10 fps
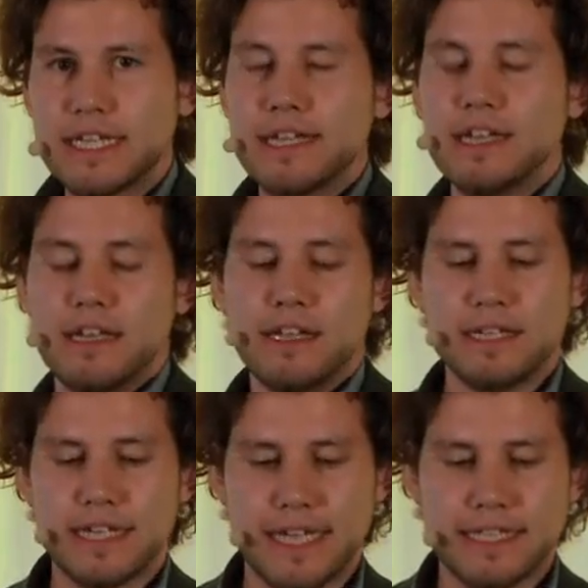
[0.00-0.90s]
kill
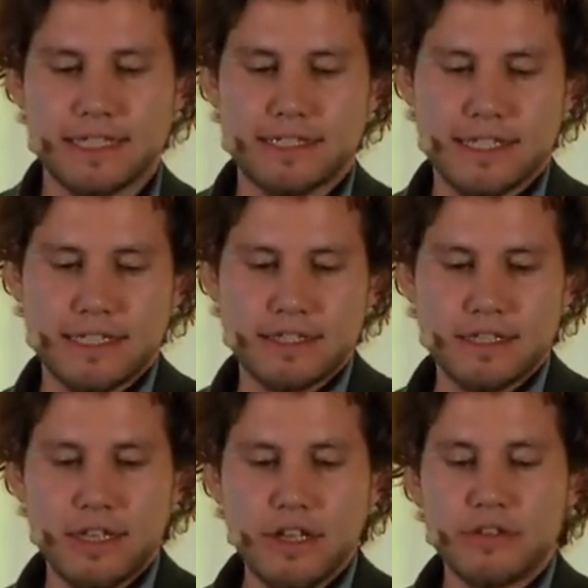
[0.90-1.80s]
the cancer cells.
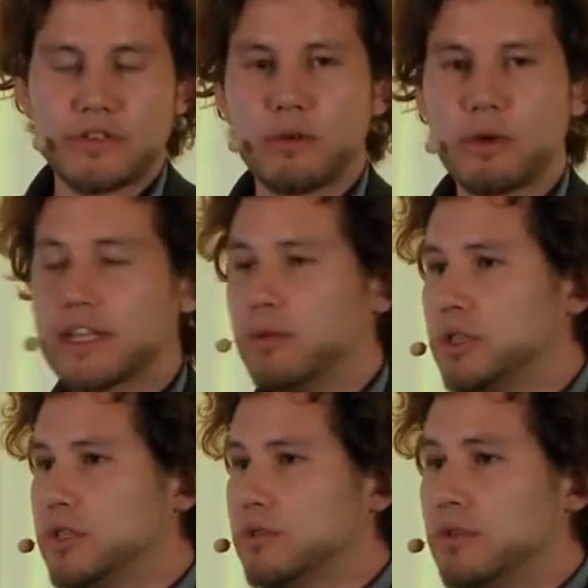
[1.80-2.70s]
So what they
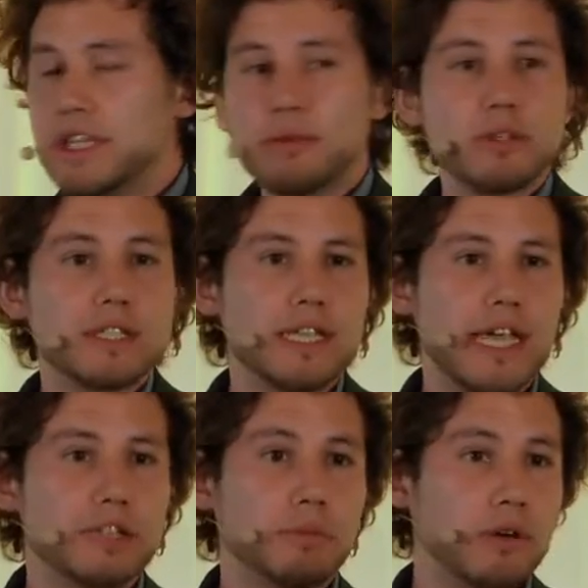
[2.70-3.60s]
would do, they would
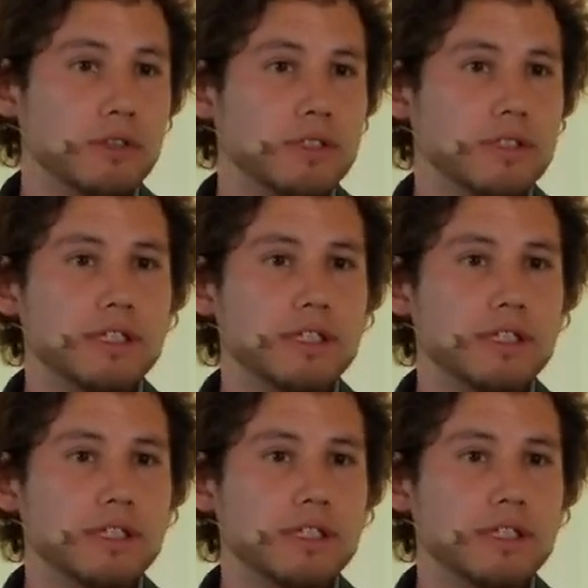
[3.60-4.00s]
expose